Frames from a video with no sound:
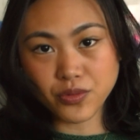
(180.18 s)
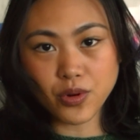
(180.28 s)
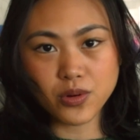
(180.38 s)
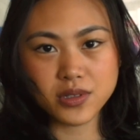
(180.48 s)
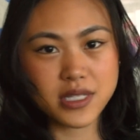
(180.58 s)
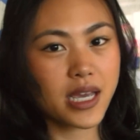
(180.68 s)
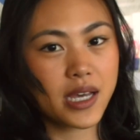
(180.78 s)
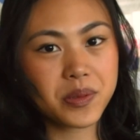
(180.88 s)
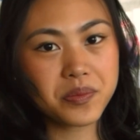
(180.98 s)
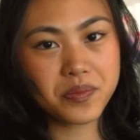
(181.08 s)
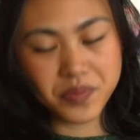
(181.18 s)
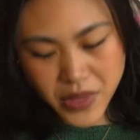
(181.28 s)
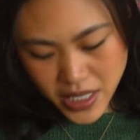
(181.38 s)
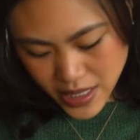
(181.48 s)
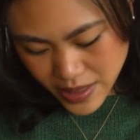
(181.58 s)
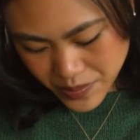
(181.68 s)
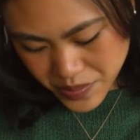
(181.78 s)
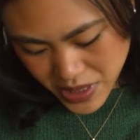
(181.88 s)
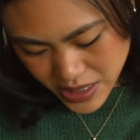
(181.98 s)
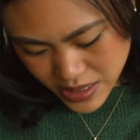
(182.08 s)
rolled hem,
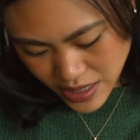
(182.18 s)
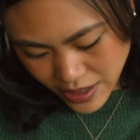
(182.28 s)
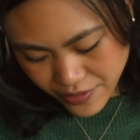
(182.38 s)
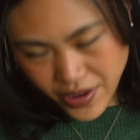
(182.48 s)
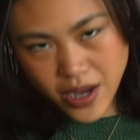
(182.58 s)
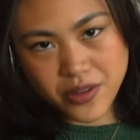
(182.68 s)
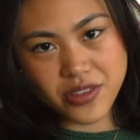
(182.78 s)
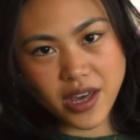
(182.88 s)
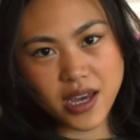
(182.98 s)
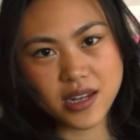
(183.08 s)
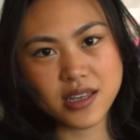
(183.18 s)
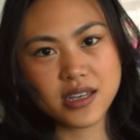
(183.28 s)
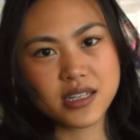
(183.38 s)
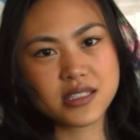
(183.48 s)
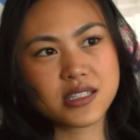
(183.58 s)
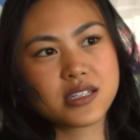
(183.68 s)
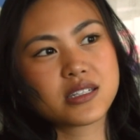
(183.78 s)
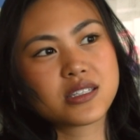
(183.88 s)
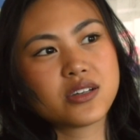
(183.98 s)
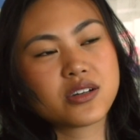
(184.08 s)
but I found that it
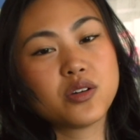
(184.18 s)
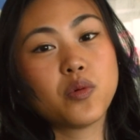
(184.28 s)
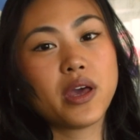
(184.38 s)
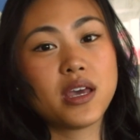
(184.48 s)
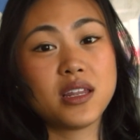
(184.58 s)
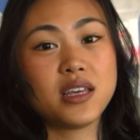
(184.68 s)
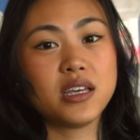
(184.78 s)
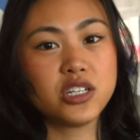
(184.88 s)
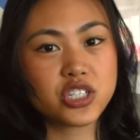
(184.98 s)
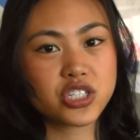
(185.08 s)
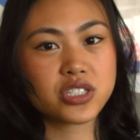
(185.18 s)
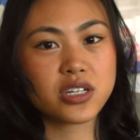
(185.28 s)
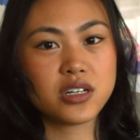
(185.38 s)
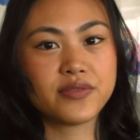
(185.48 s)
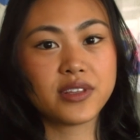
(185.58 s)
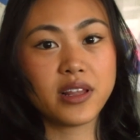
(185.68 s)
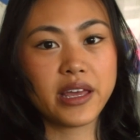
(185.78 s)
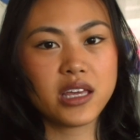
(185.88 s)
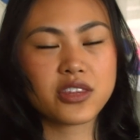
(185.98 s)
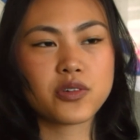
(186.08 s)
took away 1 inch of the
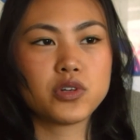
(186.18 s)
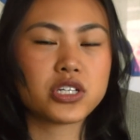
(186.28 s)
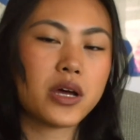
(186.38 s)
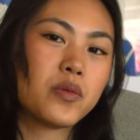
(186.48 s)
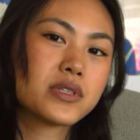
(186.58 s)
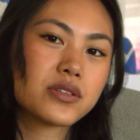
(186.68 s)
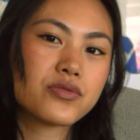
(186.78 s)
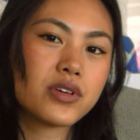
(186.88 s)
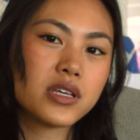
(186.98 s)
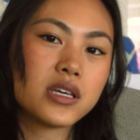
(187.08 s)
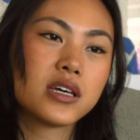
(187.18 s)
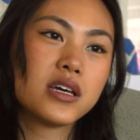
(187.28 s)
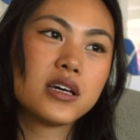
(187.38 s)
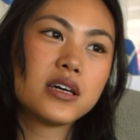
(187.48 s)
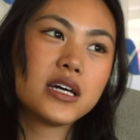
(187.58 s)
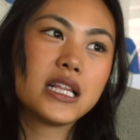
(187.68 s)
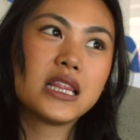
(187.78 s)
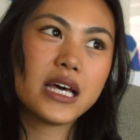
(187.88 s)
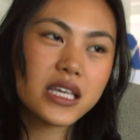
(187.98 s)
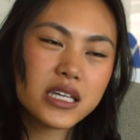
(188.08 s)
length, which I wasn't really
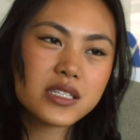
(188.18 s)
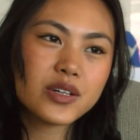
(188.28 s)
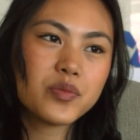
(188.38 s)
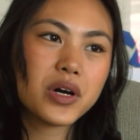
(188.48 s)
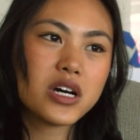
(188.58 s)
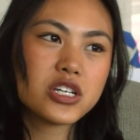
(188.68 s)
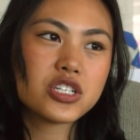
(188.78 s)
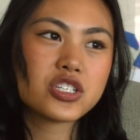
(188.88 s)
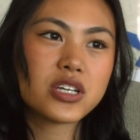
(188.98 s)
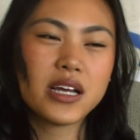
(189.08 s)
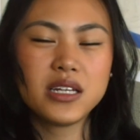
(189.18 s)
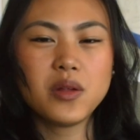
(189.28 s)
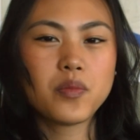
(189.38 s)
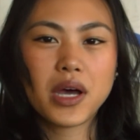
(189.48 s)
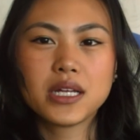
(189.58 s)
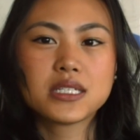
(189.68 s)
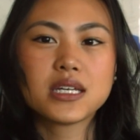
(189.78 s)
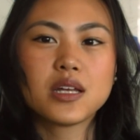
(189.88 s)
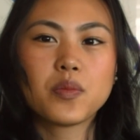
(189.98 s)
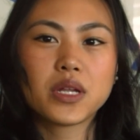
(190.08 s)
liking so much. I didn't mind
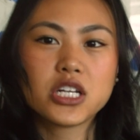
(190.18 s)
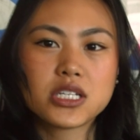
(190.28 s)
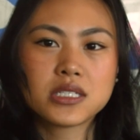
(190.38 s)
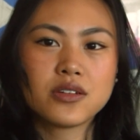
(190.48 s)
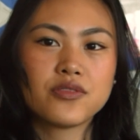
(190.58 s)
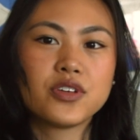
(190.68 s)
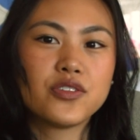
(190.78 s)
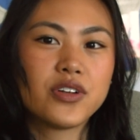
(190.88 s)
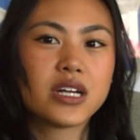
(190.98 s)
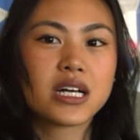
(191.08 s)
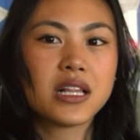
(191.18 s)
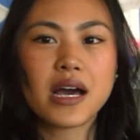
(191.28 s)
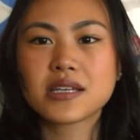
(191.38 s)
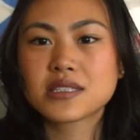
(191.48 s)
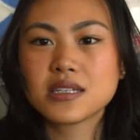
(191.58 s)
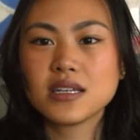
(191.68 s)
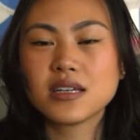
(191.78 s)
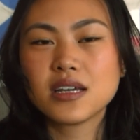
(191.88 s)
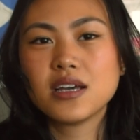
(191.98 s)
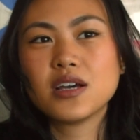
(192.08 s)
it, but I just didn't feel very
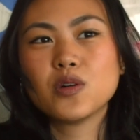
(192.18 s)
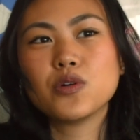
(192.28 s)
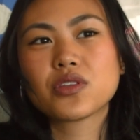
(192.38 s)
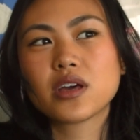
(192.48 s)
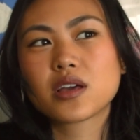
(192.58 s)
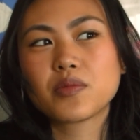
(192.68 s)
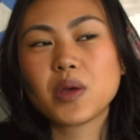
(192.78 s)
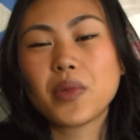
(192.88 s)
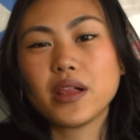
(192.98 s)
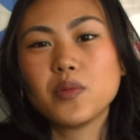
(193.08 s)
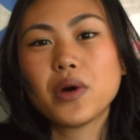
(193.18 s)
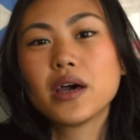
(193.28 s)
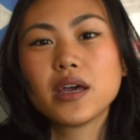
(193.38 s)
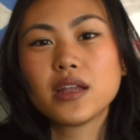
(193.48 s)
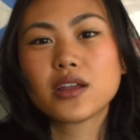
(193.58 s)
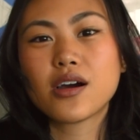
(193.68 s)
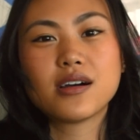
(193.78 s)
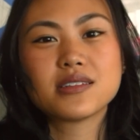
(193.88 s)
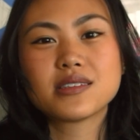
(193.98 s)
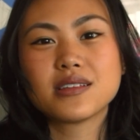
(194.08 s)
classy with like my belly button
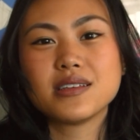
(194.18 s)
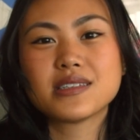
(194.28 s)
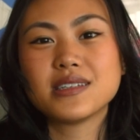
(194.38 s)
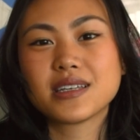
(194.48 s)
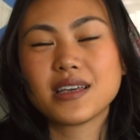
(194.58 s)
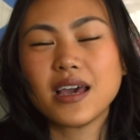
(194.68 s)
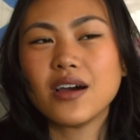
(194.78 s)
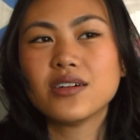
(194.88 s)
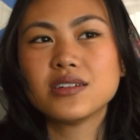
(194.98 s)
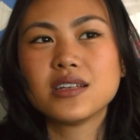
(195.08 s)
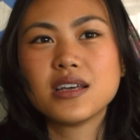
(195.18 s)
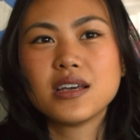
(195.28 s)
constantly sticking out.